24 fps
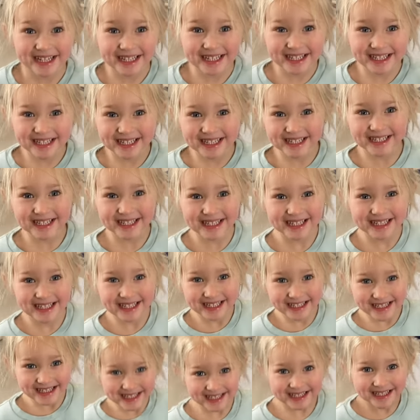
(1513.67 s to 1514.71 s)
Said
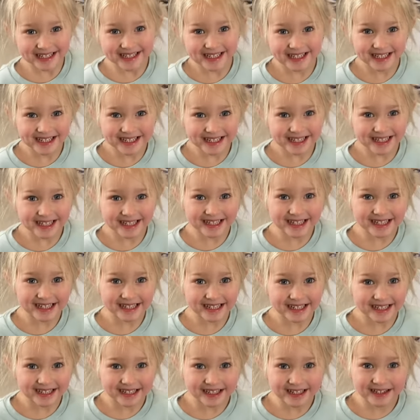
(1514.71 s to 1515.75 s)
please like and
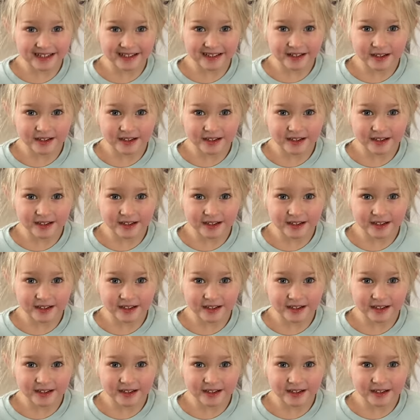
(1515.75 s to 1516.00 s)
subscribe.